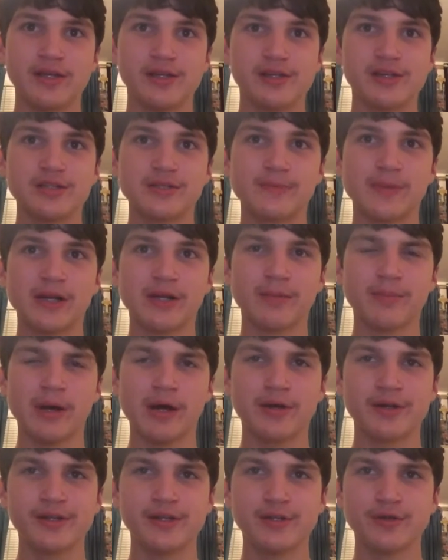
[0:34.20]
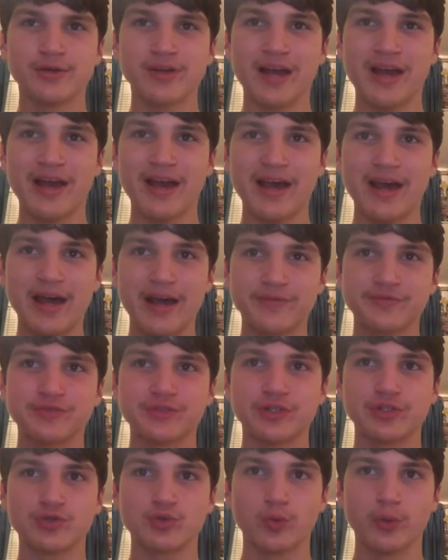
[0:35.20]
It has been about a year and a half
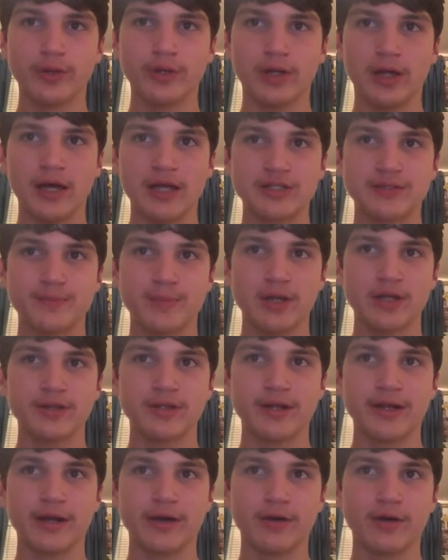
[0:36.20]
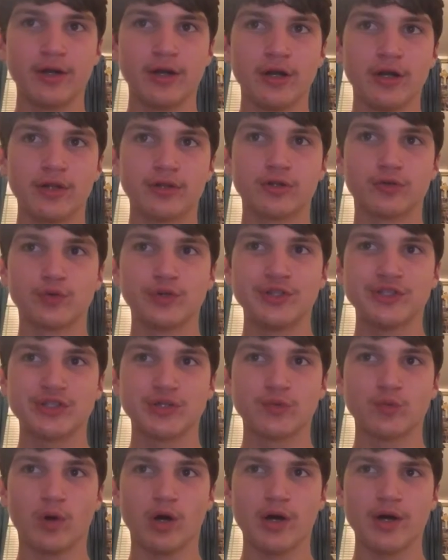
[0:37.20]
since we last been there. The
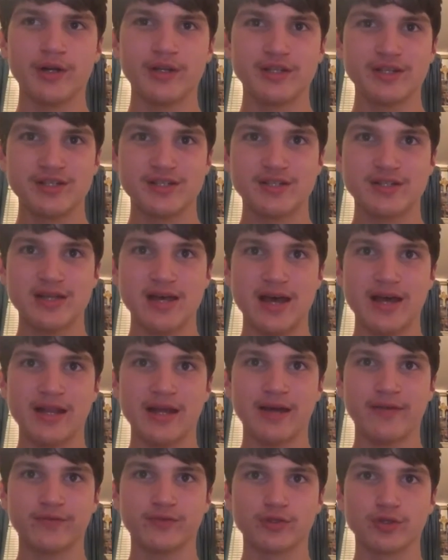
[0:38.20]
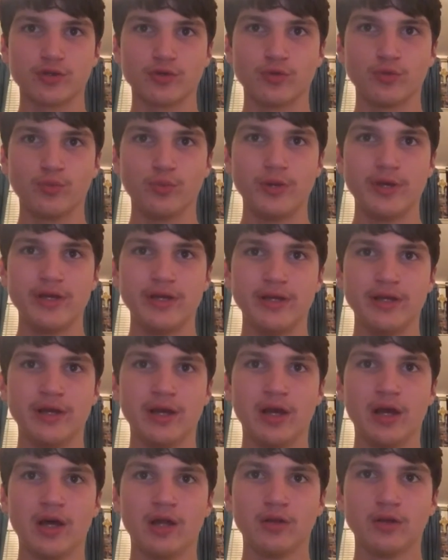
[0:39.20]
reason why is that after we
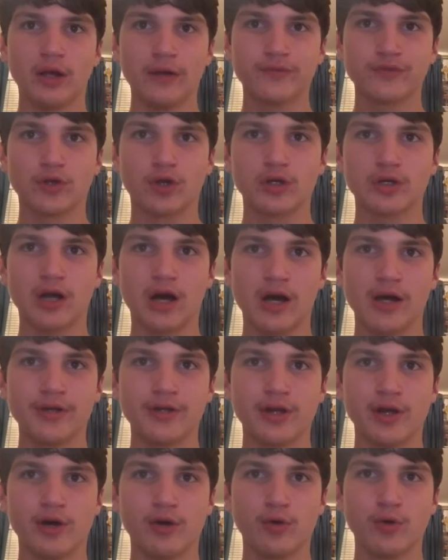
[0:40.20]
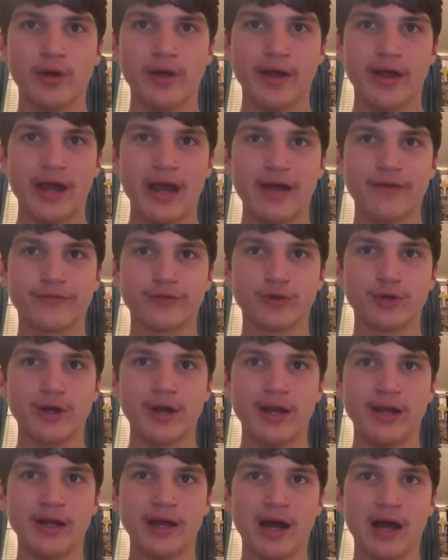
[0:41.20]
left our condo, after
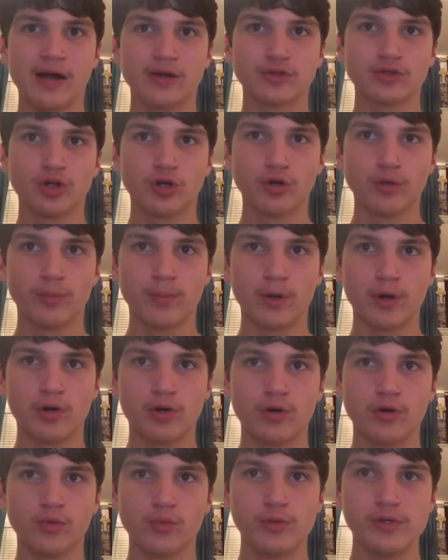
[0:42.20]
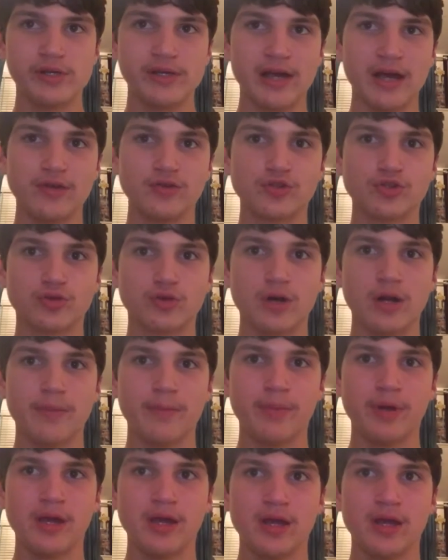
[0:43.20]
a October weekend trip
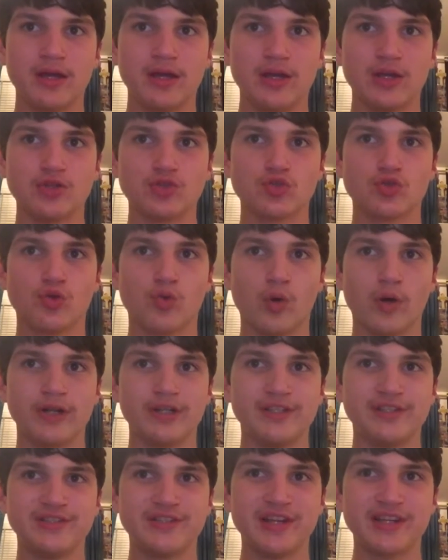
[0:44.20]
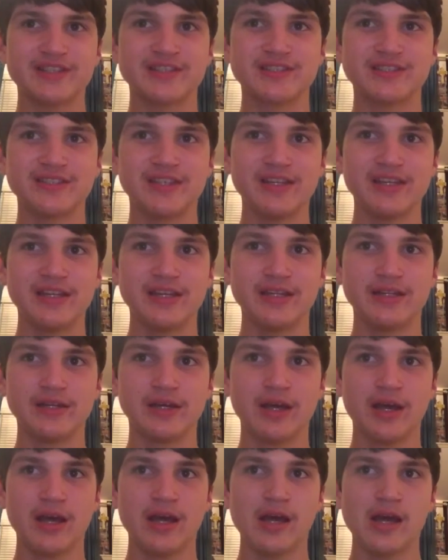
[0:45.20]
in 2016,
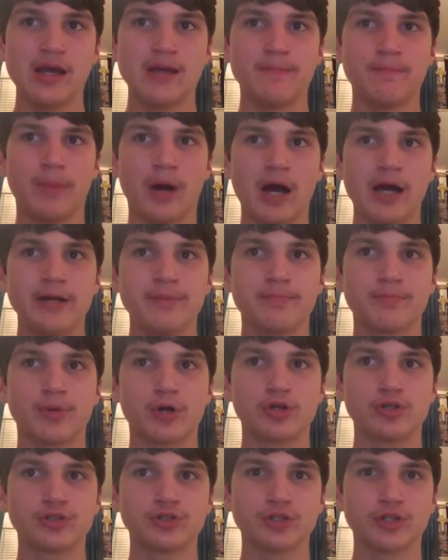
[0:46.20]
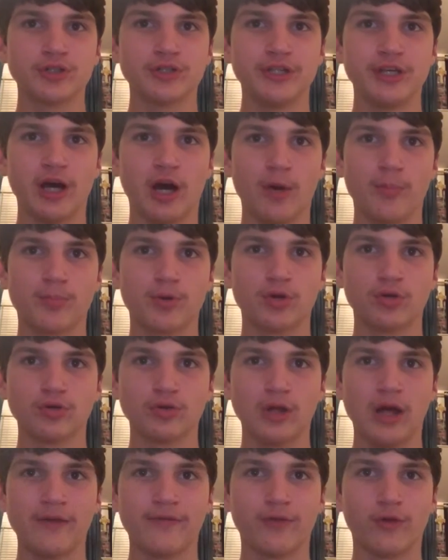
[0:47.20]
a pipe burst on the upper
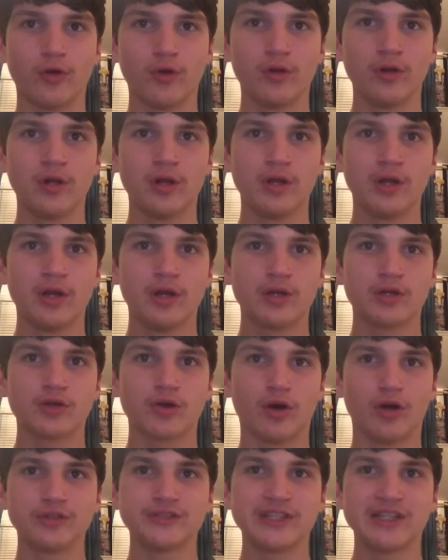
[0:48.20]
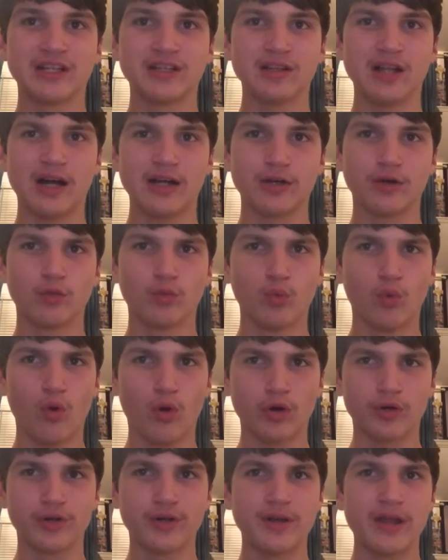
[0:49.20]
level causing a lot of
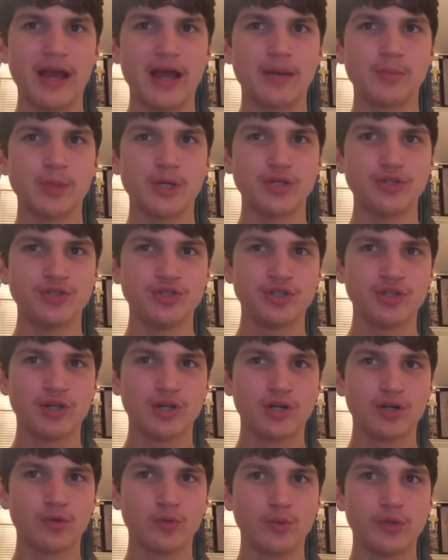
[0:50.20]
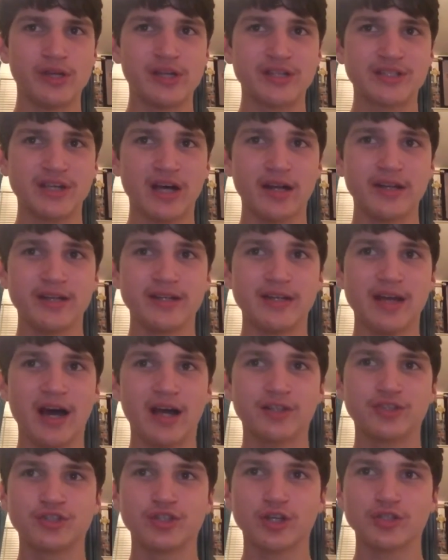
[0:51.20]
water damage. We decided
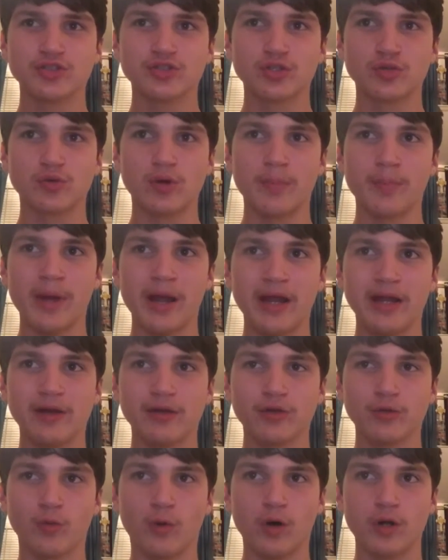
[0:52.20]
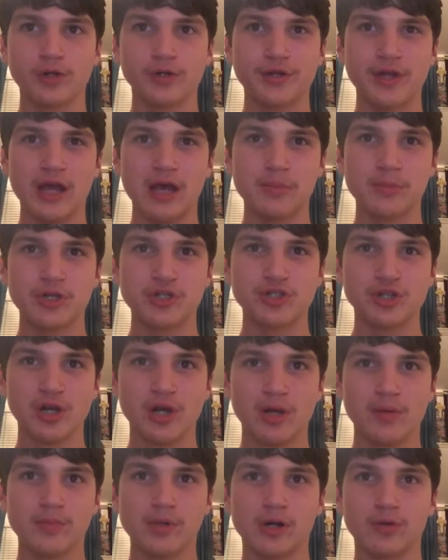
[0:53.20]
not just to repair the water damage,
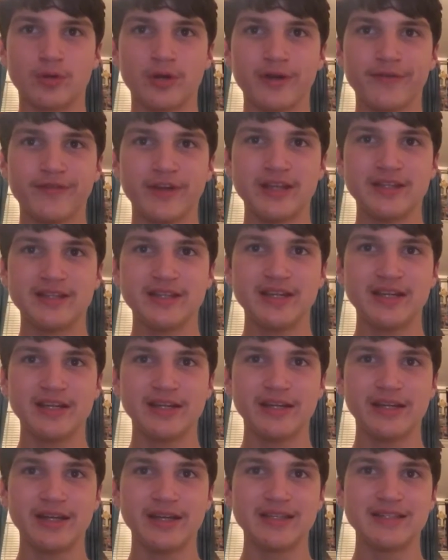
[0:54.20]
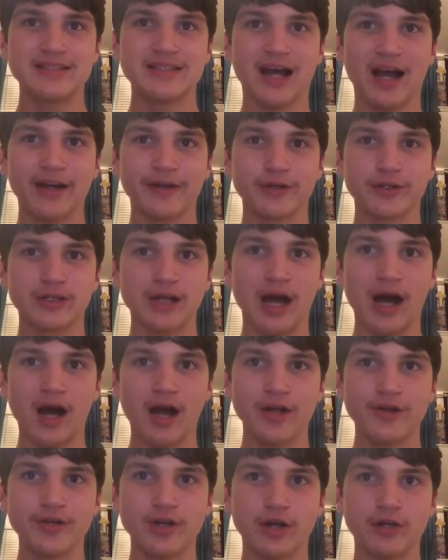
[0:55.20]
but renovate the entire
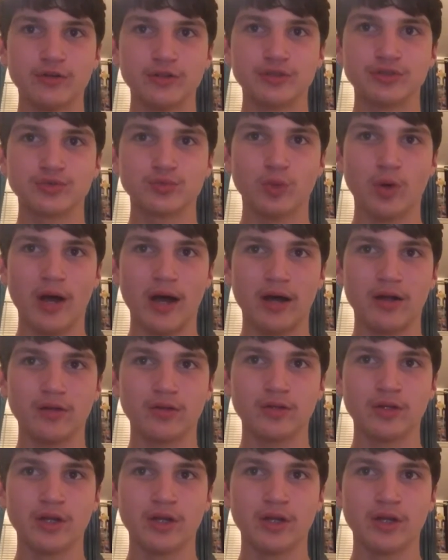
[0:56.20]
condo as well.